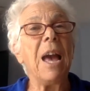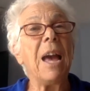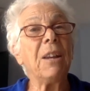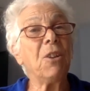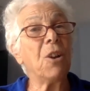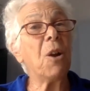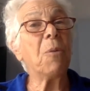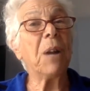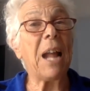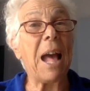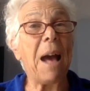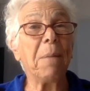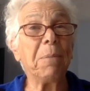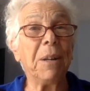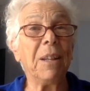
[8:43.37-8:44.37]
And you know what
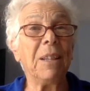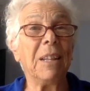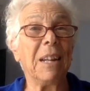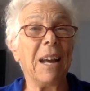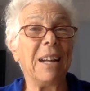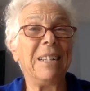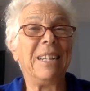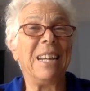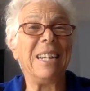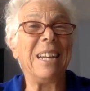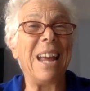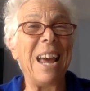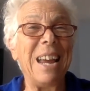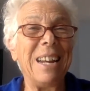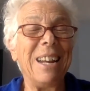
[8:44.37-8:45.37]
happened in the
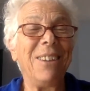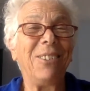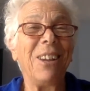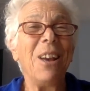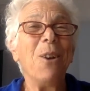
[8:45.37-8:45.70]
1980s?